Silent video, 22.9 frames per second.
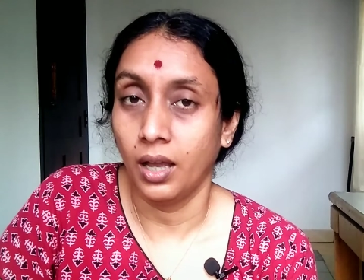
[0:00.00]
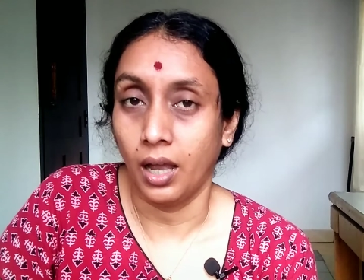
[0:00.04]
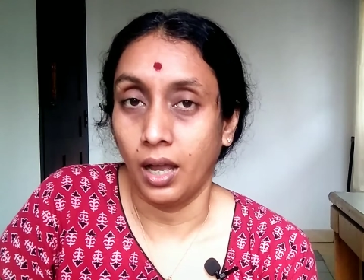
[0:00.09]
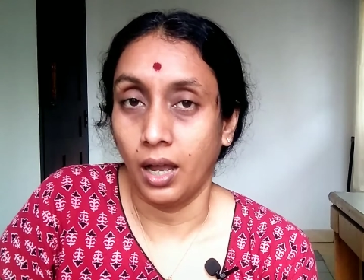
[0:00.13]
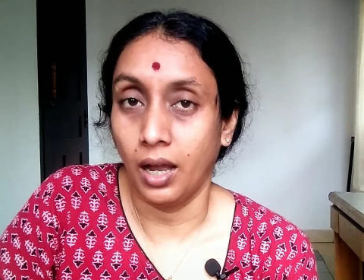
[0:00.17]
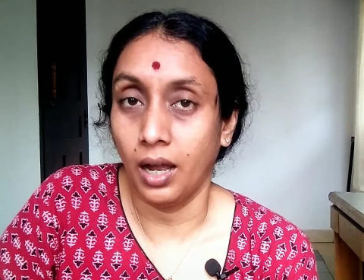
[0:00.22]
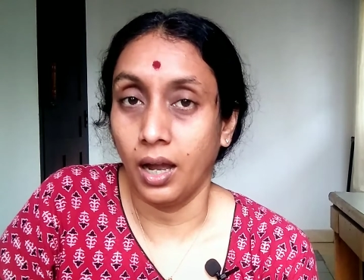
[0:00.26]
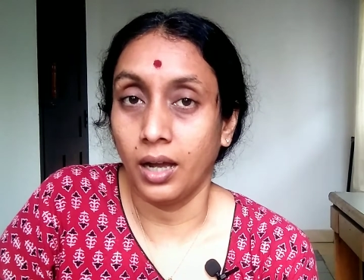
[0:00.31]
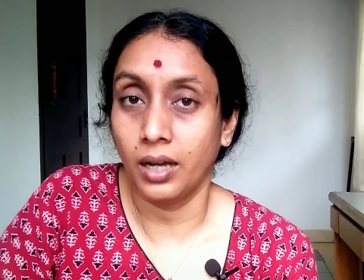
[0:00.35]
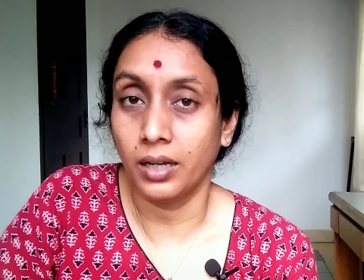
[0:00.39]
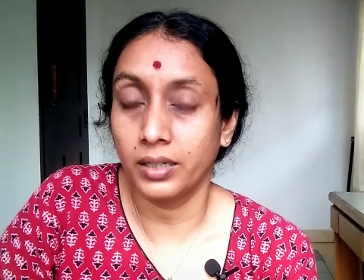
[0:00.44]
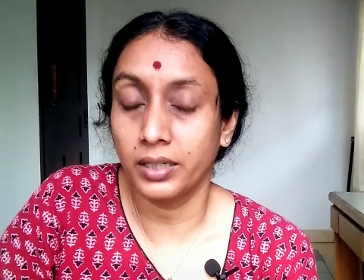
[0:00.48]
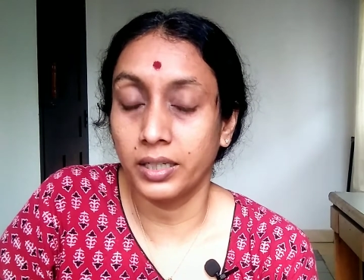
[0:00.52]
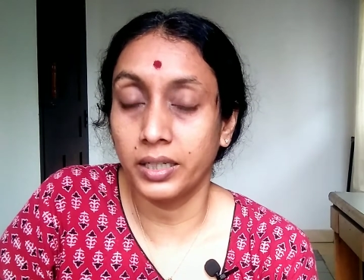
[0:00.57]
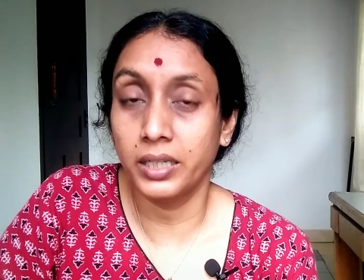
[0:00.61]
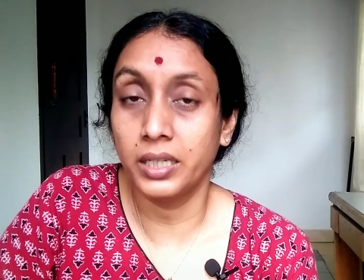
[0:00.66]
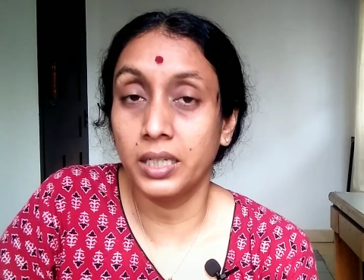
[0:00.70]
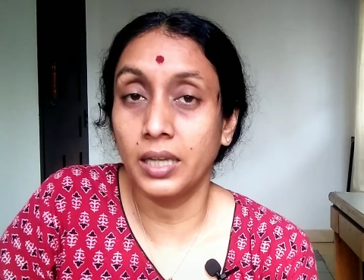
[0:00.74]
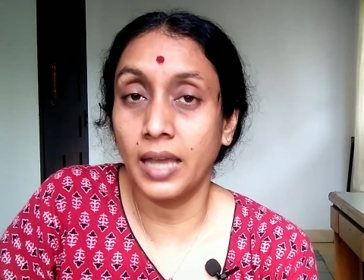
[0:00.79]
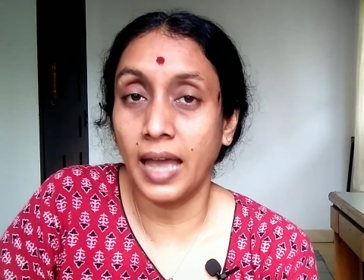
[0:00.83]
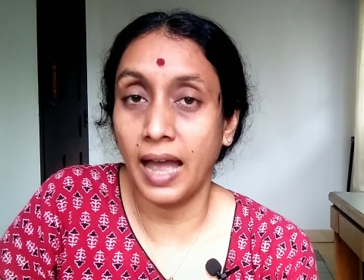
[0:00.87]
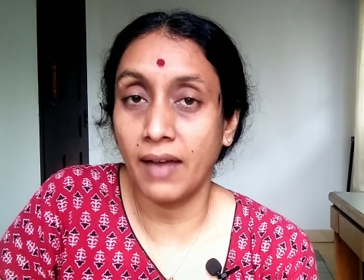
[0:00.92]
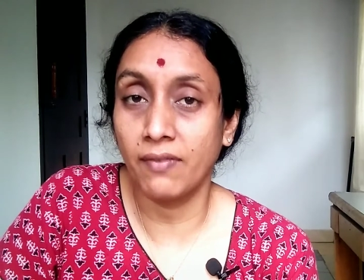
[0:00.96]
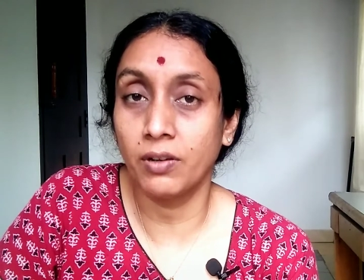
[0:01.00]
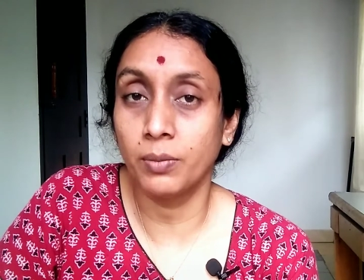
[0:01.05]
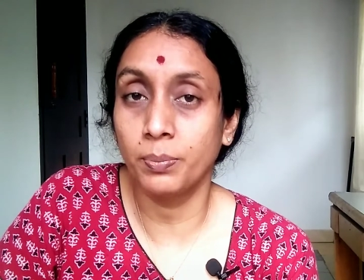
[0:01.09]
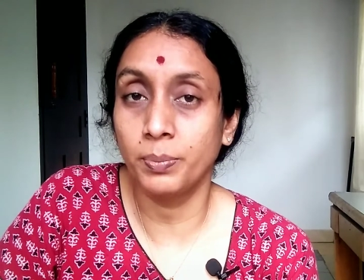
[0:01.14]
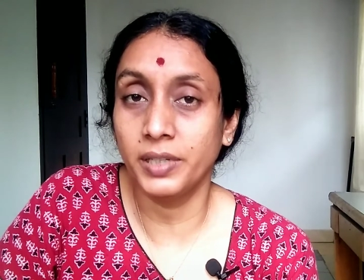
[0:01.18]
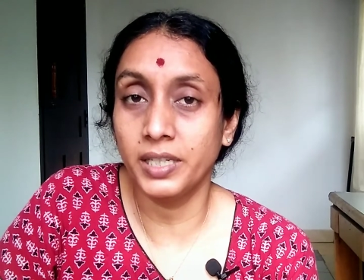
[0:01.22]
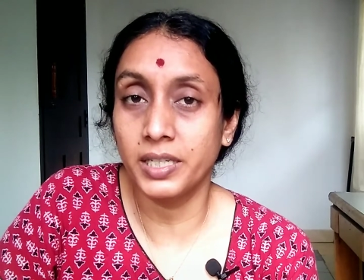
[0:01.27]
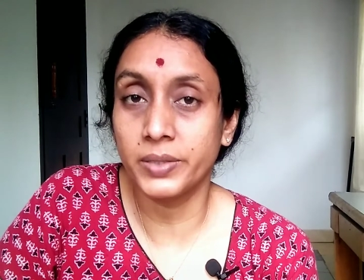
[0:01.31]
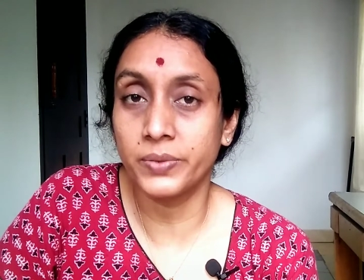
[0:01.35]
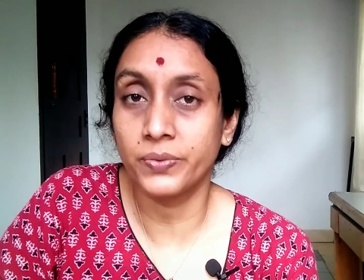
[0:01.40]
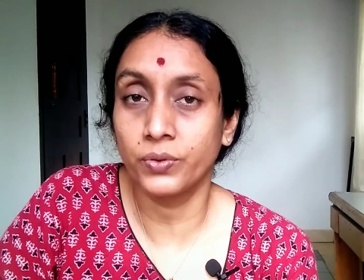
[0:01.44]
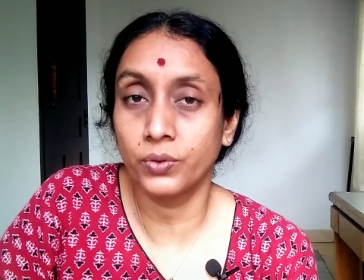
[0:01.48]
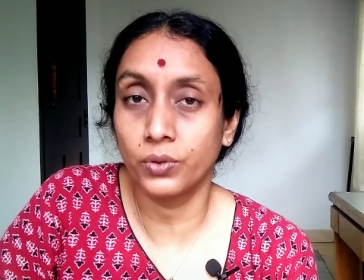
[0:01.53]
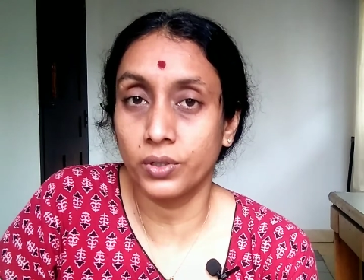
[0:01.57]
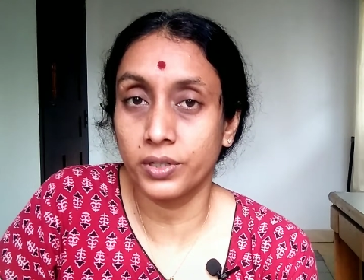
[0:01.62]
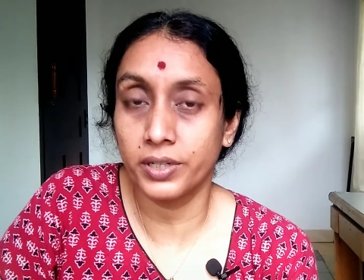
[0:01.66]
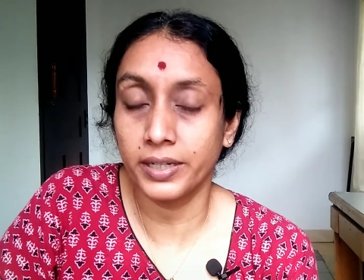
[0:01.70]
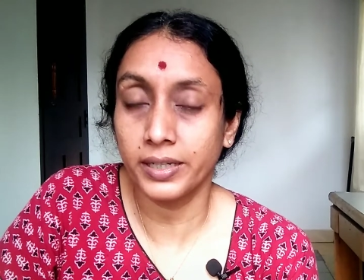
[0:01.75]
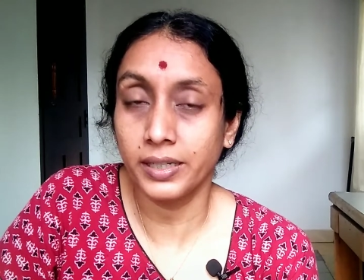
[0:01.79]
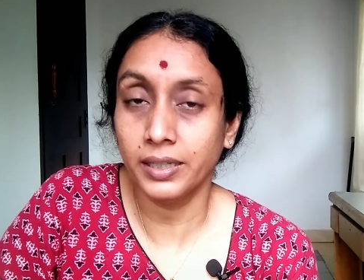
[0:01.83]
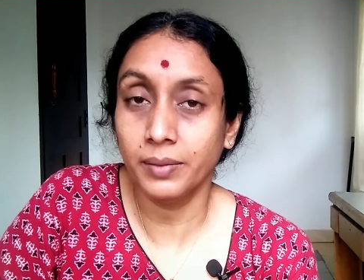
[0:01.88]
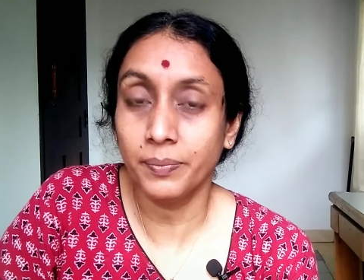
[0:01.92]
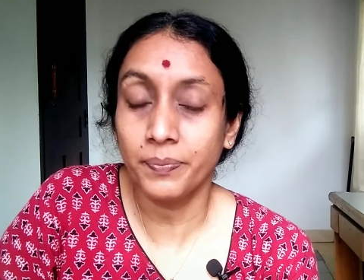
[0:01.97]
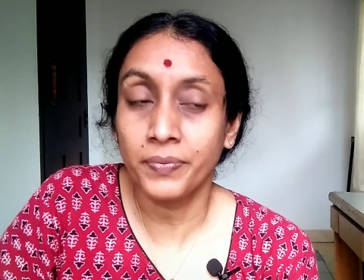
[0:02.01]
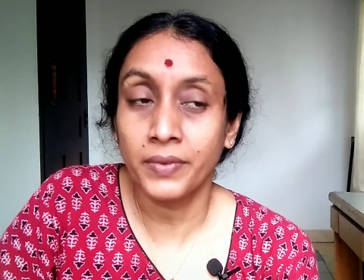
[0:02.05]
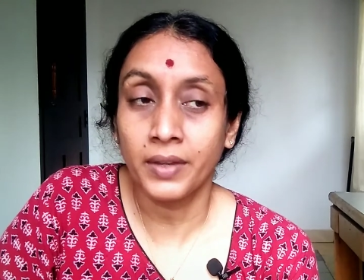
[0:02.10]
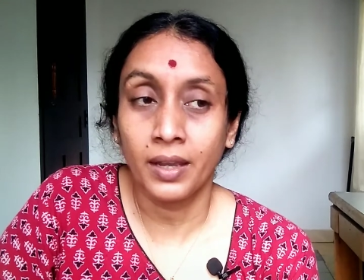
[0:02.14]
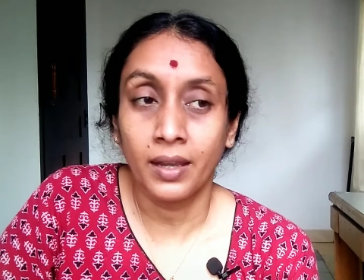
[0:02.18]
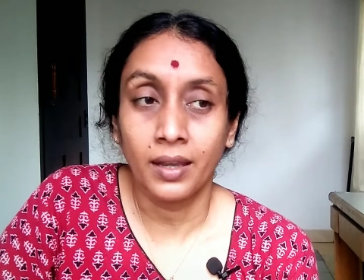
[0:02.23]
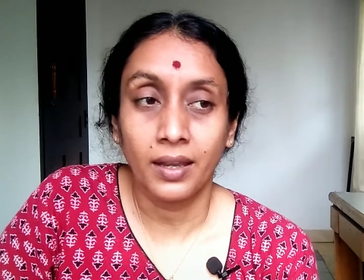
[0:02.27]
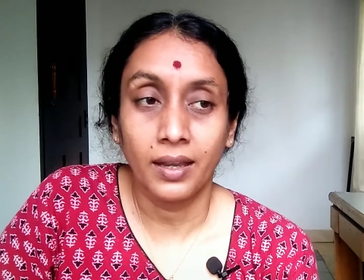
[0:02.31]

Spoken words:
have a peaceful day.